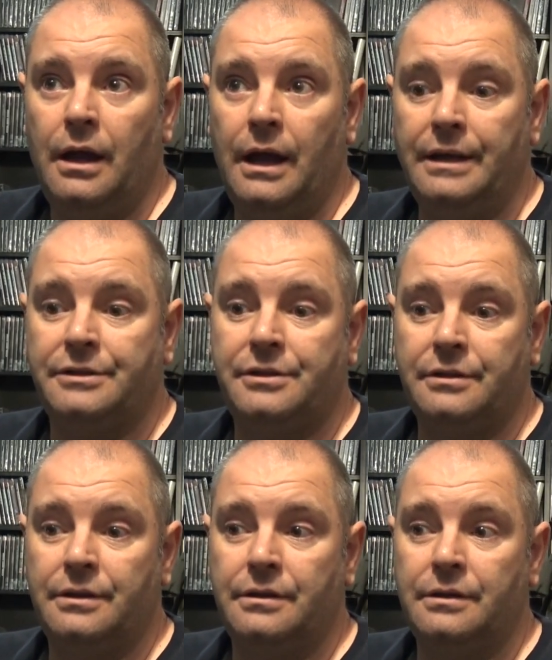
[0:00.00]
It's
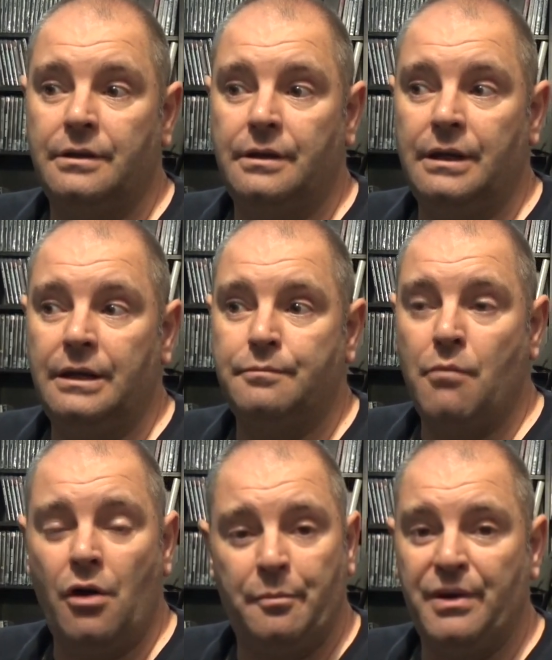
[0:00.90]

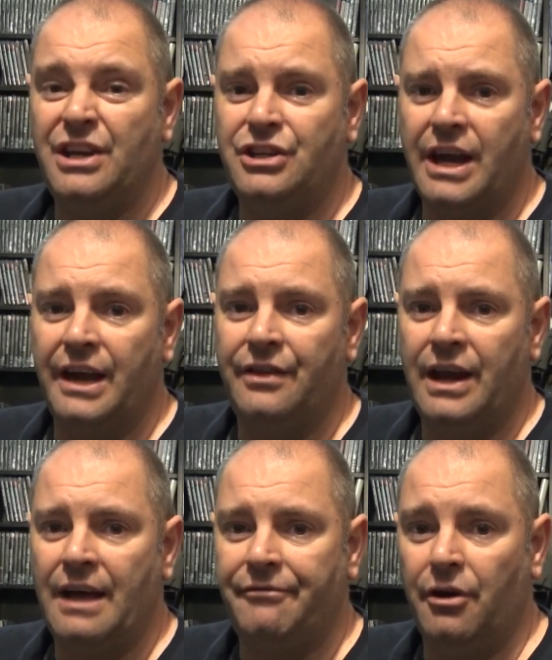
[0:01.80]
more appreciated than
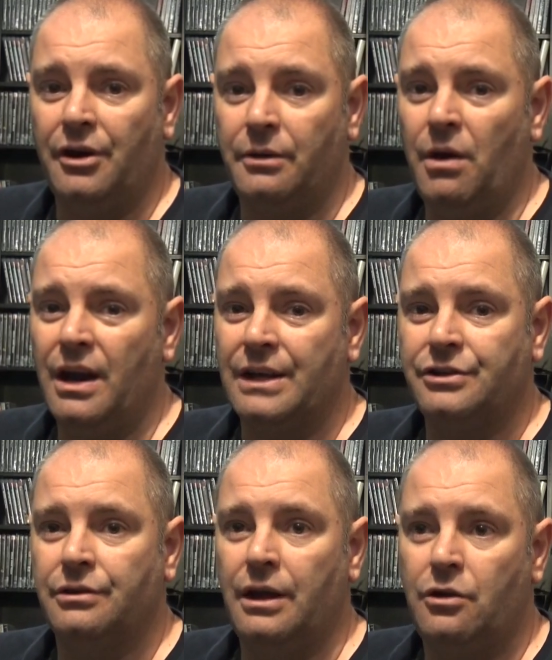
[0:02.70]
I thought it was,
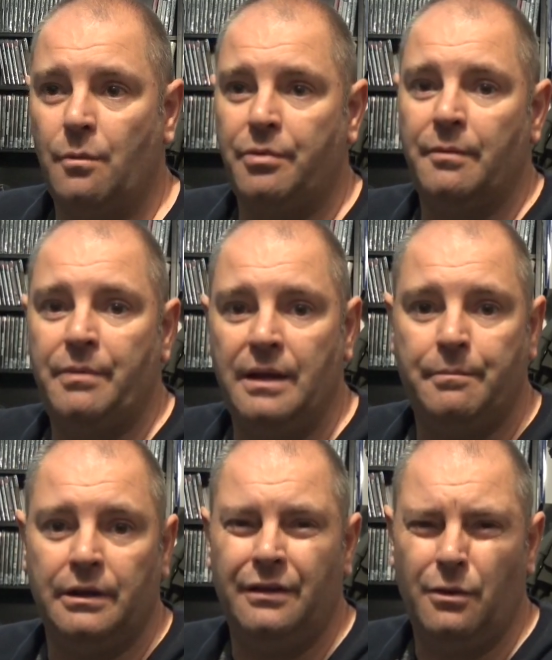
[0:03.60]
actually. A couple of
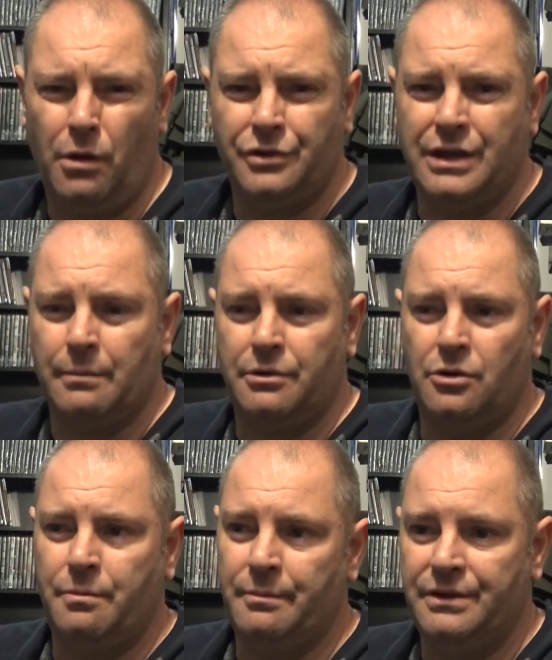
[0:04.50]
people in the WhatsApp
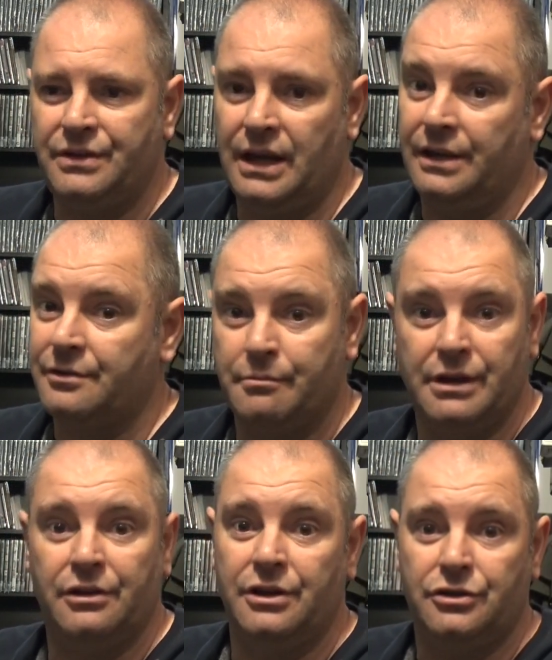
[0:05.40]
group have been saying it's a
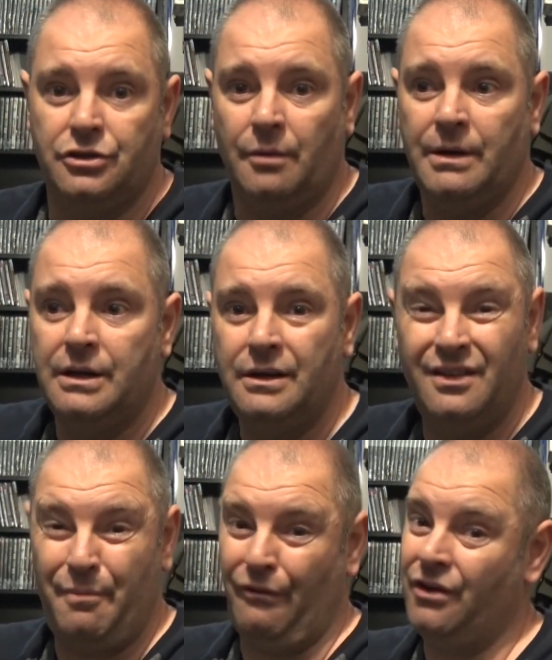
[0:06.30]
brilliant shop.
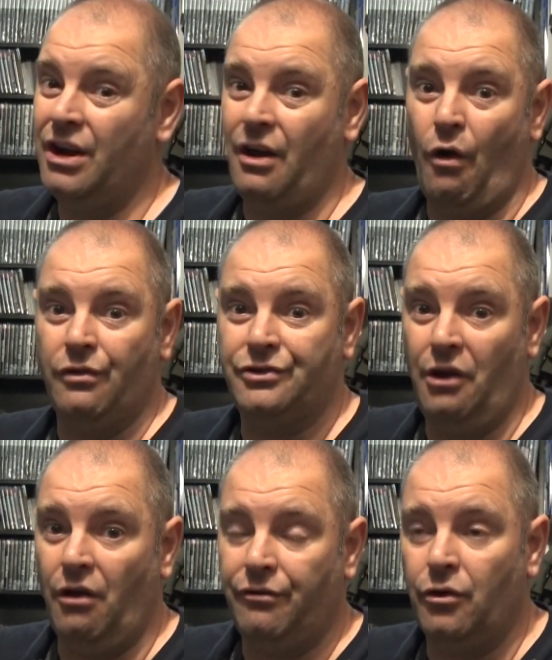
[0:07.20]
They prefer it over
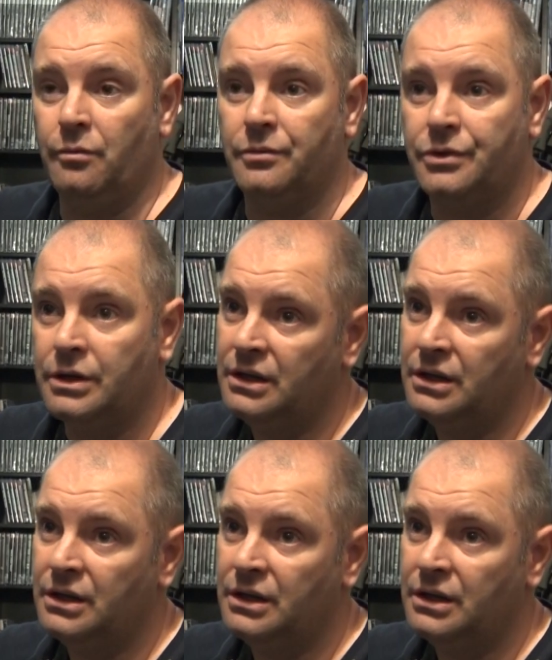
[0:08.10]
Saw Thumbs.